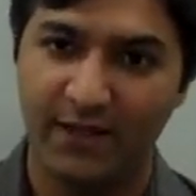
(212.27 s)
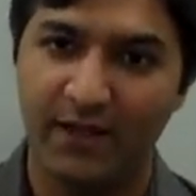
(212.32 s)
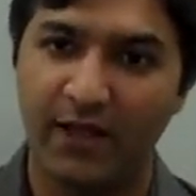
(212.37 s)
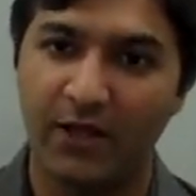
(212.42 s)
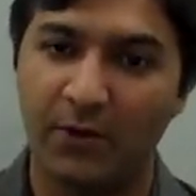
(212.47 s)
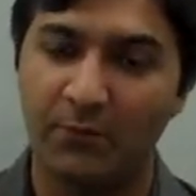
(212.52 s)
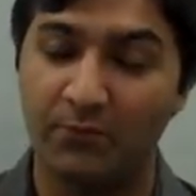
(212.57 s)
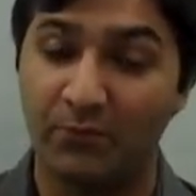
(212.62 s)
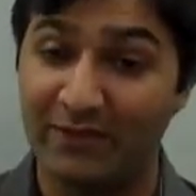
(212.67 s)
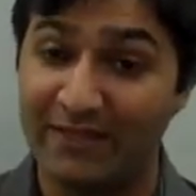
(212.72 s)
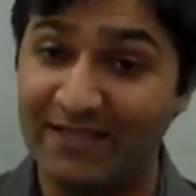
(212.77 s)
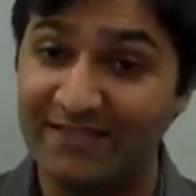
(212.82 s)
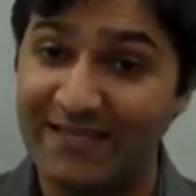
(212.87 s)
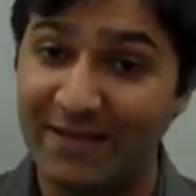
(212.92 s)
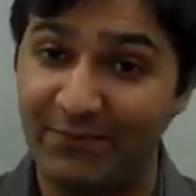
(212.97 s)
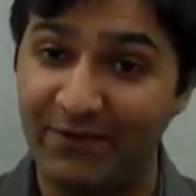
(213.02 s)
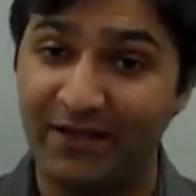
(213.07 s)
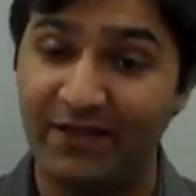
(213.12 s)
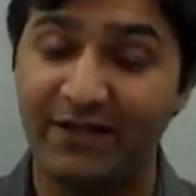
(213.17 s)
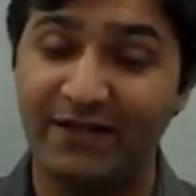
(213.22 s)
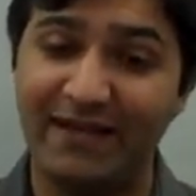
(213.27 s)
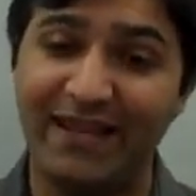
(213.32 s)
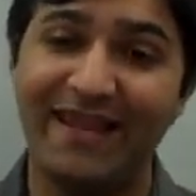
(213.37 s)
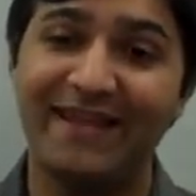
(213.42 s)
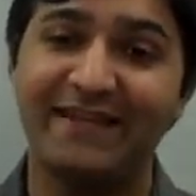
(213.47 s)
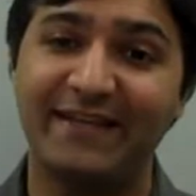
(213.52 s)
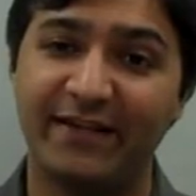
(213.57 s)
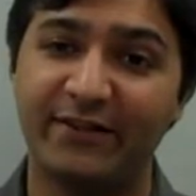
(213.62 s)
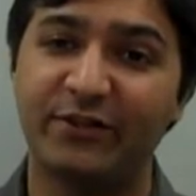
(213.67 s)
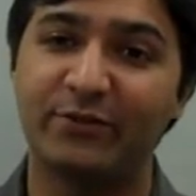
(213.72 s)
But that's happening at an
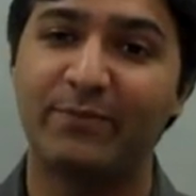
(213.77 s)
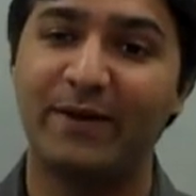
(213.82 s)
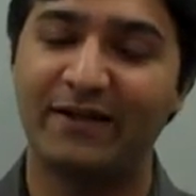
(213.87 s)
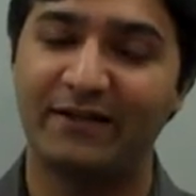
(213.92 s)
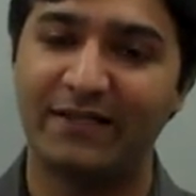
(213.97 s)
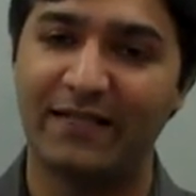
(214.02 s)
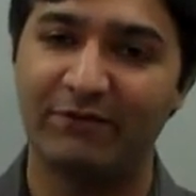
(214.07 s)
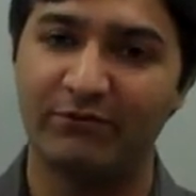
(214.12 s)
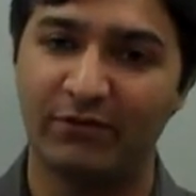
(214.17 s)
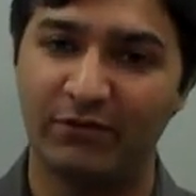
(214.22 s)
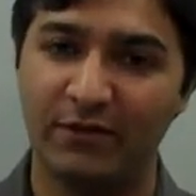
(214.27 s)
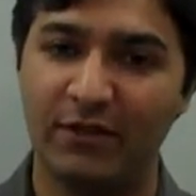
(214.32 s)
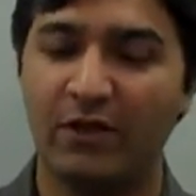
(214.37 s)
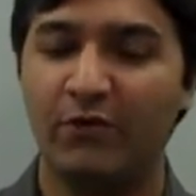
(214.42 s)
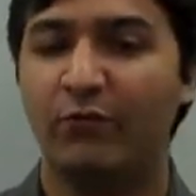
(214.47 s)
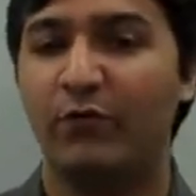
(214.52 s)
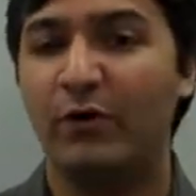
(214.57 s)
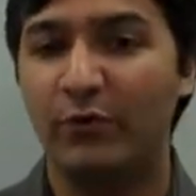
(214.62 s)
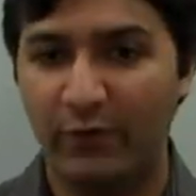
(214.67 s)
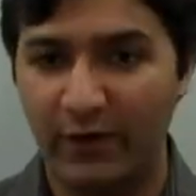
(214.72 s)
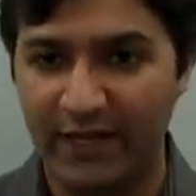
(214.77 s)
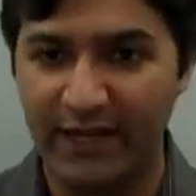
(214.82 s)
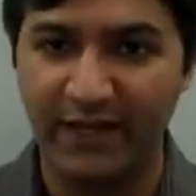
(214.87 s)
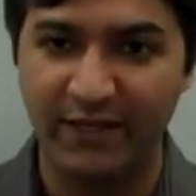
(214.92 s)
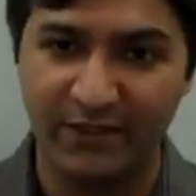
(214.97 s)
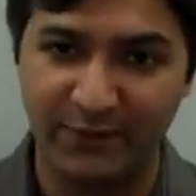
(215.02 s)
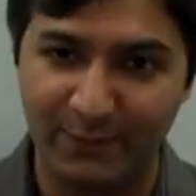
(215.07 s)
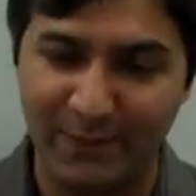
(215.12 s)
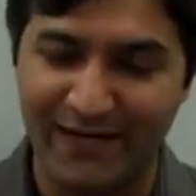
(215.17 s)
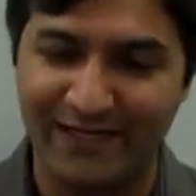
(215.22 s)
8 kilobyte level. We're working
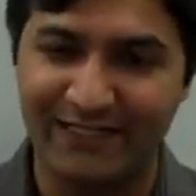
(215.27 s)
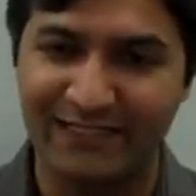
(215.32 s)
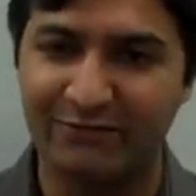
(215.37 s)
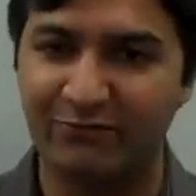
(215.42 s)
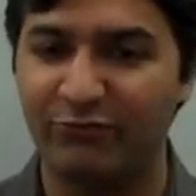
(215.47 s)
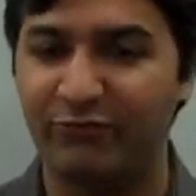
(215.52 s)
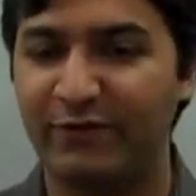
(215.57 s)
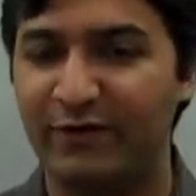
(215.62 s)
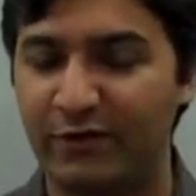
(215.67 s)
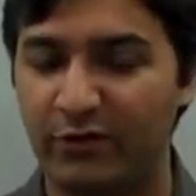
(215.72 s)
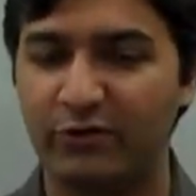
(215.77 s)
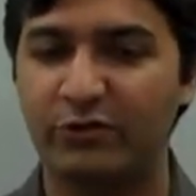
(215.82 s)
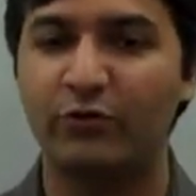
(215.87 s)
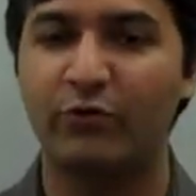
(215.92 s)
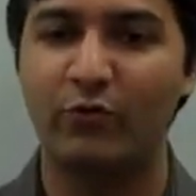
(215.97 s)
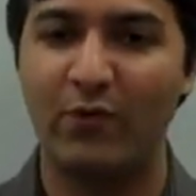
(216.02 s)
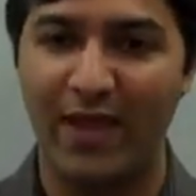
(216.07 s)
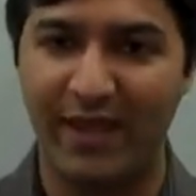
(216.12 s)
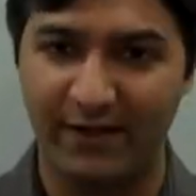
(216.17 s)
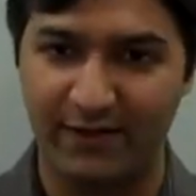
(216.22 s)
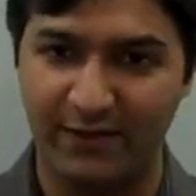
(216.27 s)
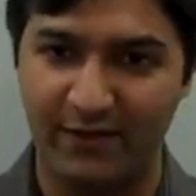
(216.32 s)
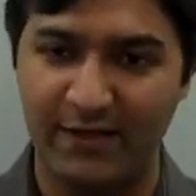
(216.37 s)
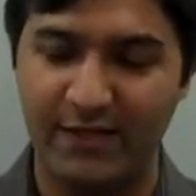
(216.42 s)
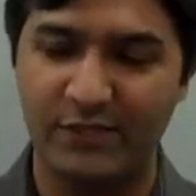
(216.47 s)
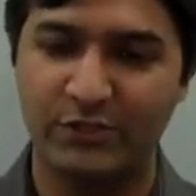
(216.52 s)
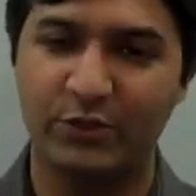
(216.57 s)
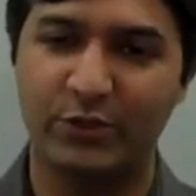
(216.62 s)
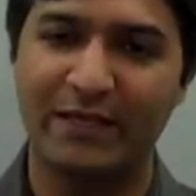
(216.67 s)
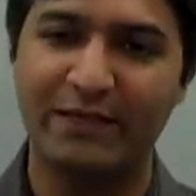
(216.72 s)
at the byte level. We're on the WAN.
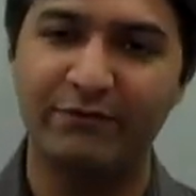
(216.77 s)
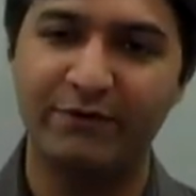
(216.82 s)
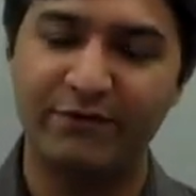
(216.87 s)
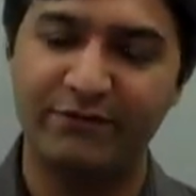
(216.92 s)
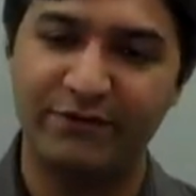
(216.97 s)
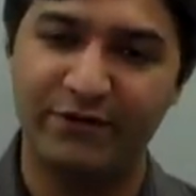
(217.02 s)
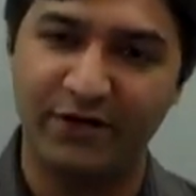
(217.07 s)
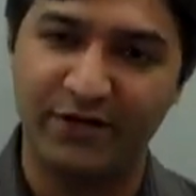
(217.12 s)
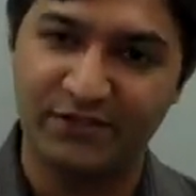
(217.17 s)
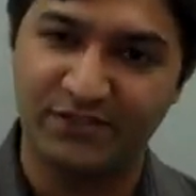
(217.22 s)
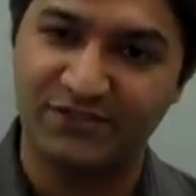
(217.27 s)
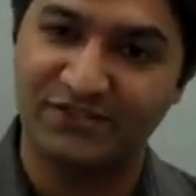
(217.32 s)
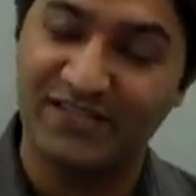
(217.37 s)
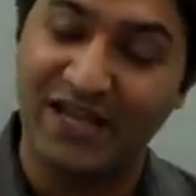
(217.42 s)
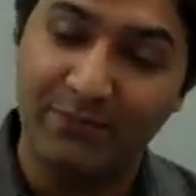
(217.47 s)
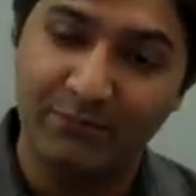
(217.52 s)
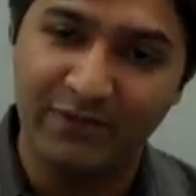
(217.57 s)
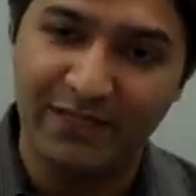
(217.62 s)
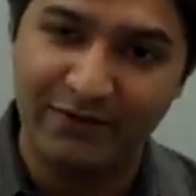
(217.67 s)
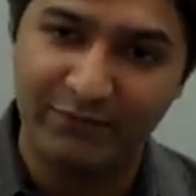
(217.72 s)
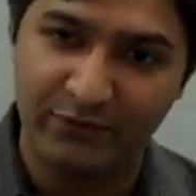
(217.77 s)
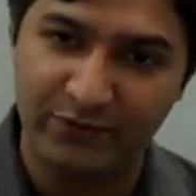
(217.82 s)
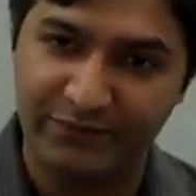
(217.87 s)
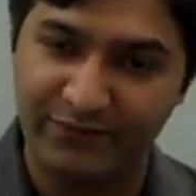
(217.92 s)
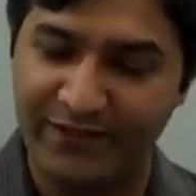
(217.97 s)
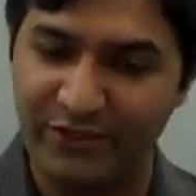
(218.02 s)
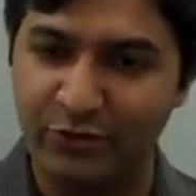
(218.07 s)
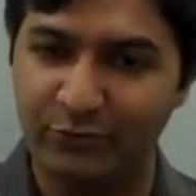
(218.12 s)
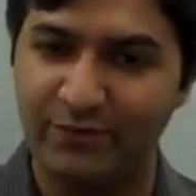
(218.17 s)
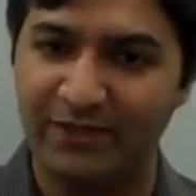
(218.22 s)
So even if there is some level
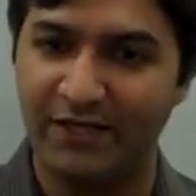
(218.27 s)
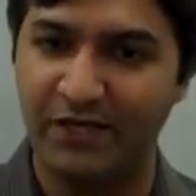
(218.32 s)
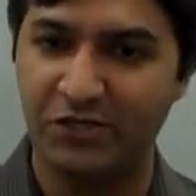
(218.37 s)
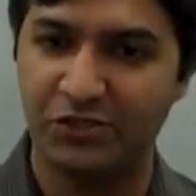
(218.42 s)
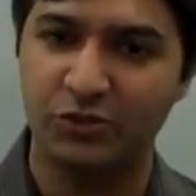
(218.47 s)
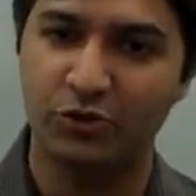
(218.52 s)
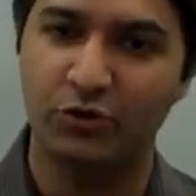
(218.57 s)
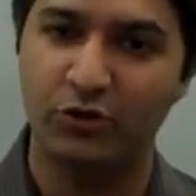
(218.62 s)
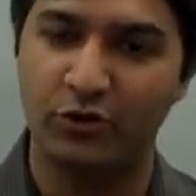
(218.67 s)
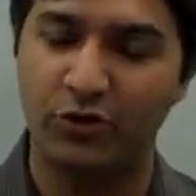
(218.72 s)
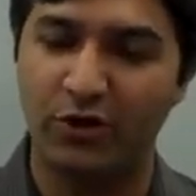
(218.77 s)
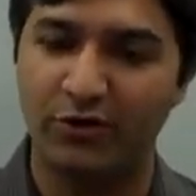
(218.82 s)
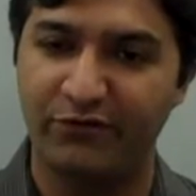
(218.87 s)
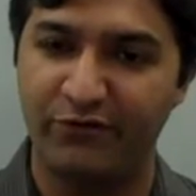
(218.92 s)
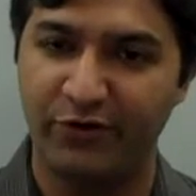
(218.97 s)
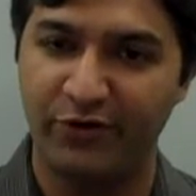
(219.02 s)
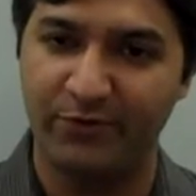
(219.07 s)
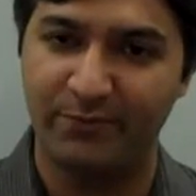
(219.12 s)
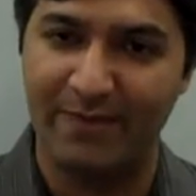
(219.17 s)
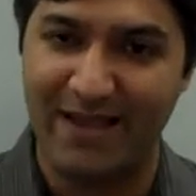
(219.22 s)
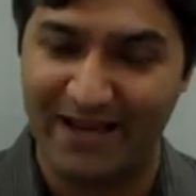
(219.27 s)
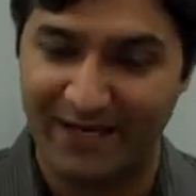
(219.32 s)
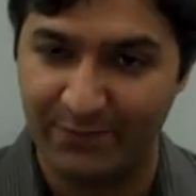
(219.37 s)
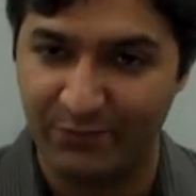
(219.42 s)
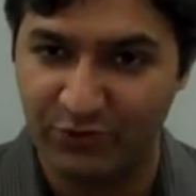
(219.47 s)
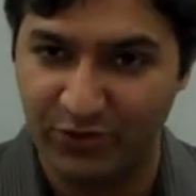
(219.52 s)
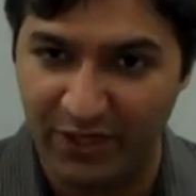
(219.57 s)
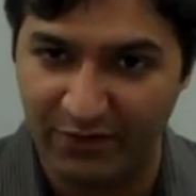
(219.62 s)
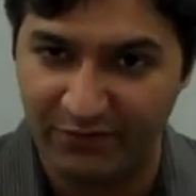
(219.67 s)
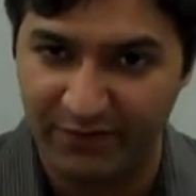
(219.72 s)
of deduplication going on for your
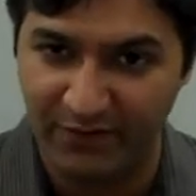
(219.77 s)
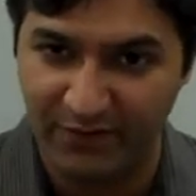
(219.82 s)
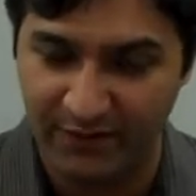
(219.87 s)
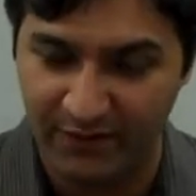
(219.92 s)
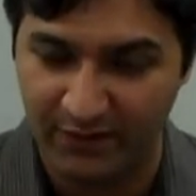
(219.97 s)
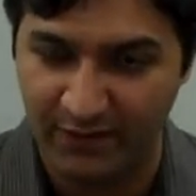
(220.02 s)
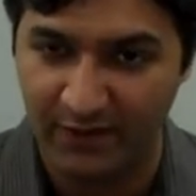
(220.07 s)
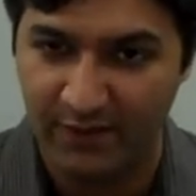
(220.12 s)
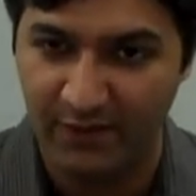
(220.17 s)
backup traffic,